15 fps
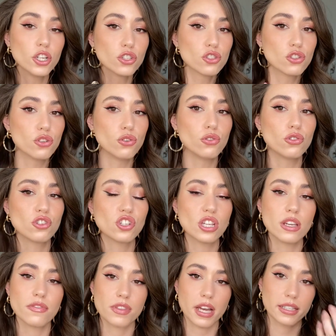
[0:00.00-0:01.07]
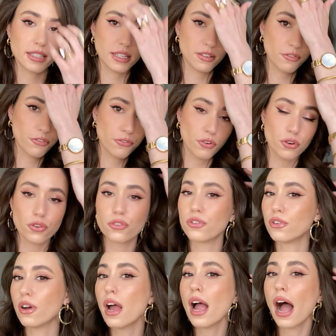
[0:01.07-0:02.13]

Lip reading: to see if that can further